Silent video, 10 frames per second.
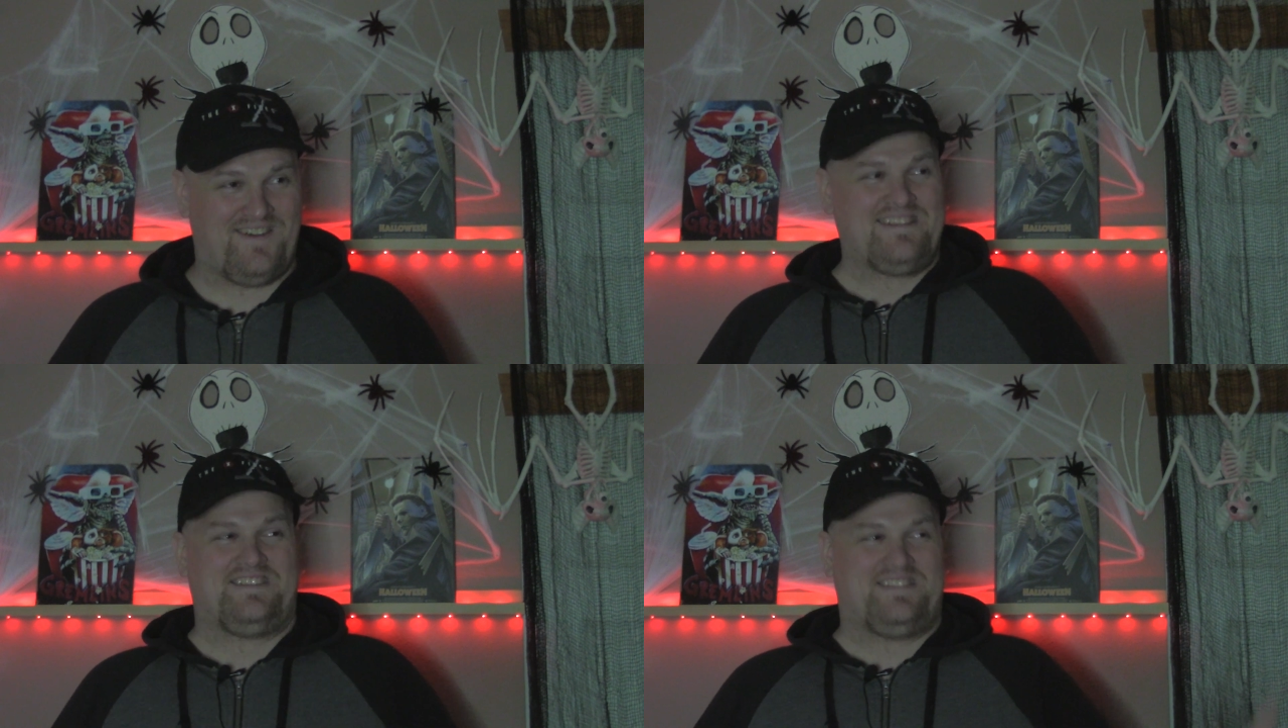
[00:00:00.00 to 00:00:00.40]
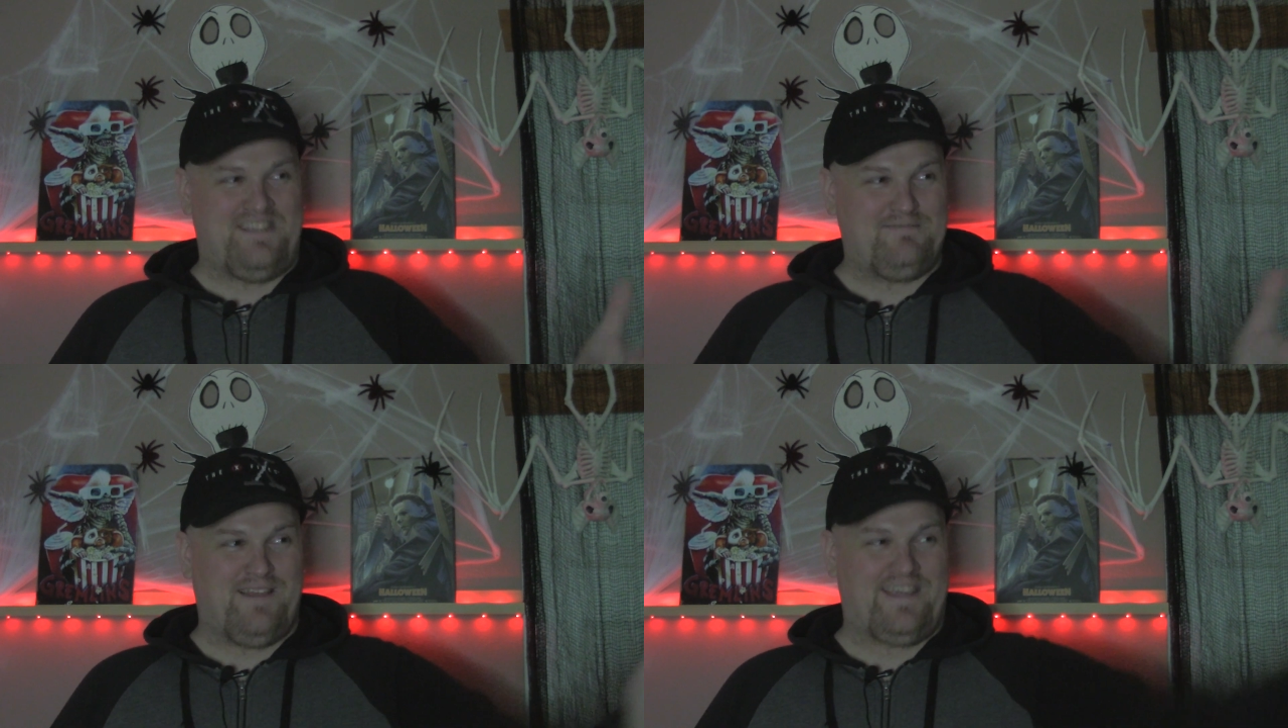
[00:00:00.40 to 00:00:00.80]
because it
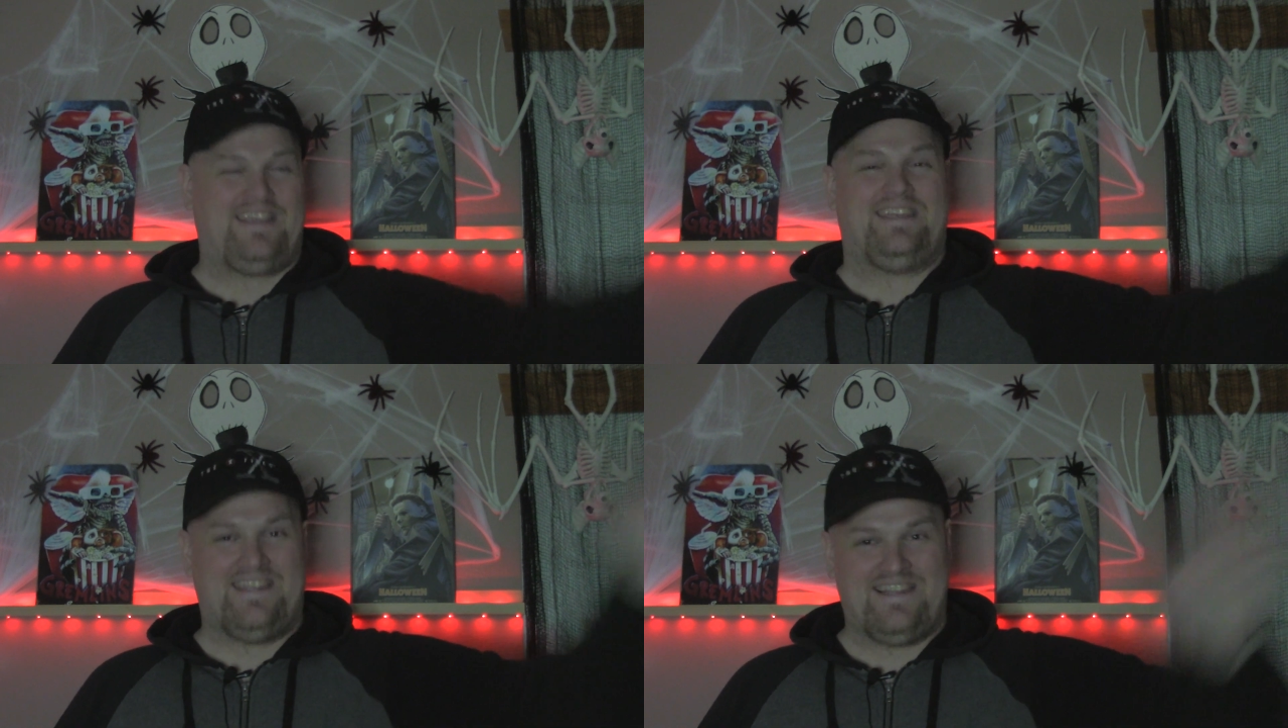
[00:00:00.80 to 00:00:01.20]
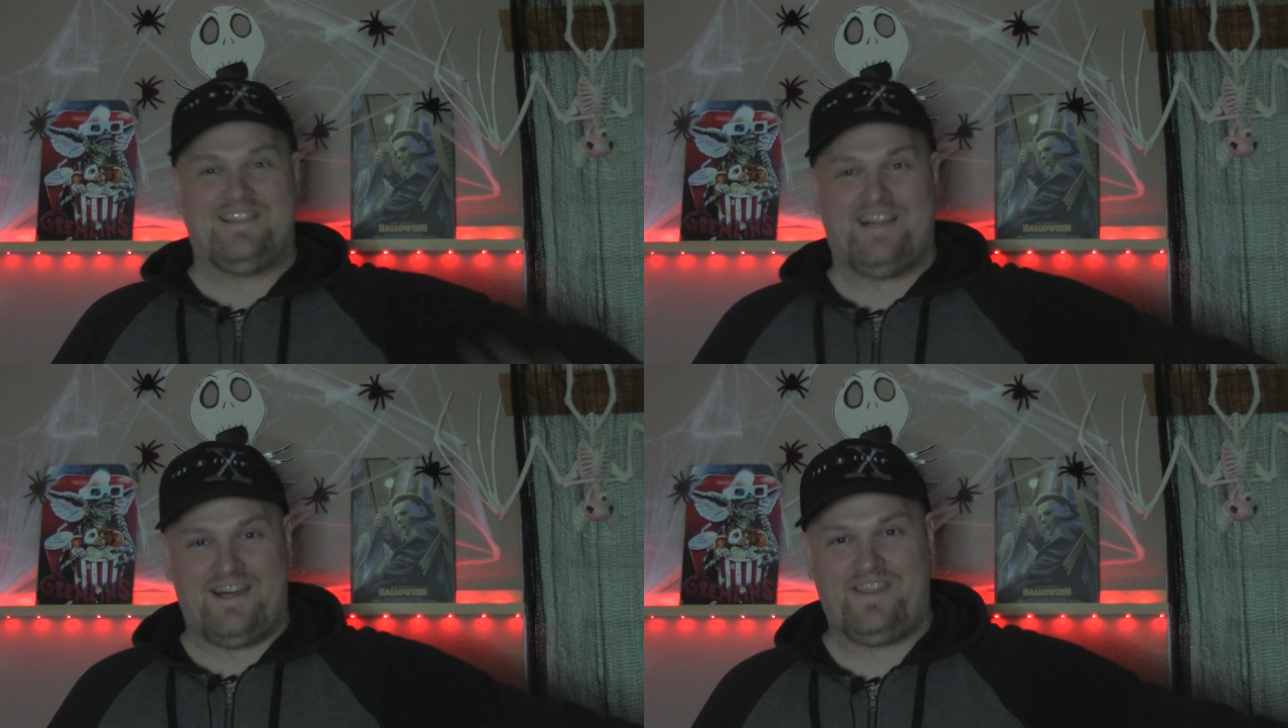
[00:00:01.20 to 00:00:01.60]
seemed like he did a
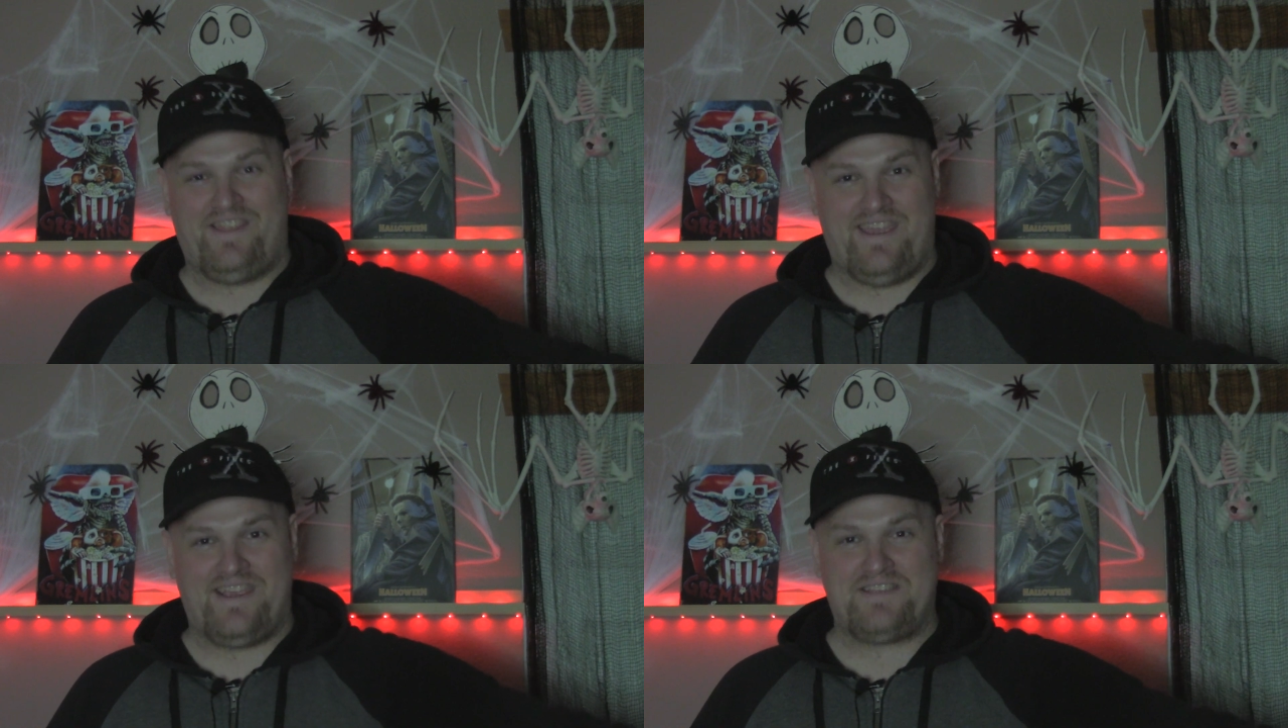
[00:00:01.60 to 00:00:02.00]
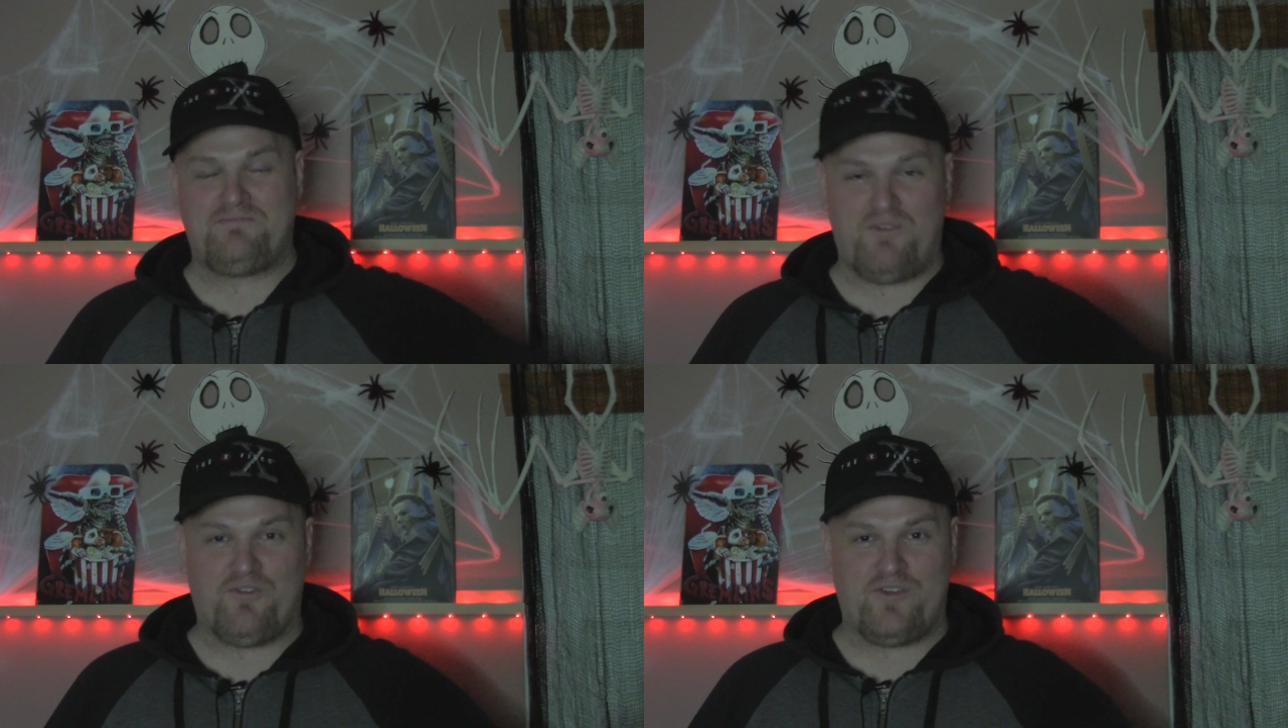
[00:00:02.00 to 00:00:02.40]
lot of things
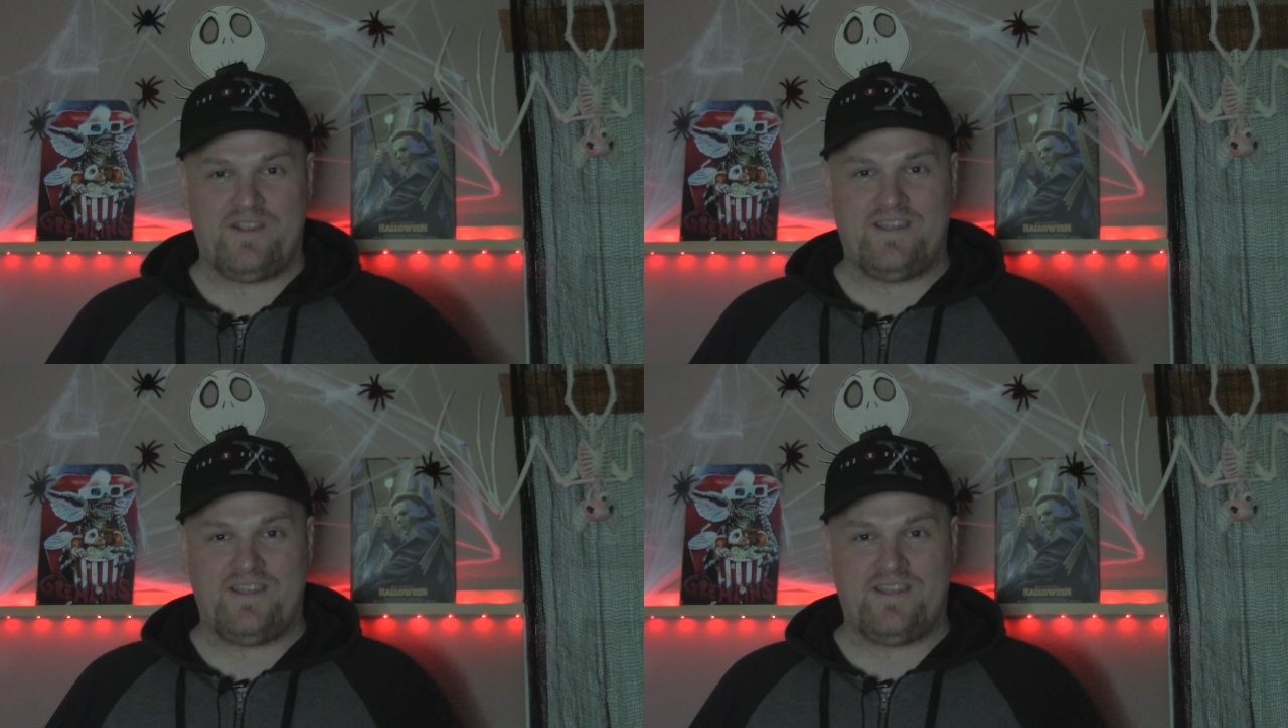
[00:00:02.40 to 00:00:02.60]
before he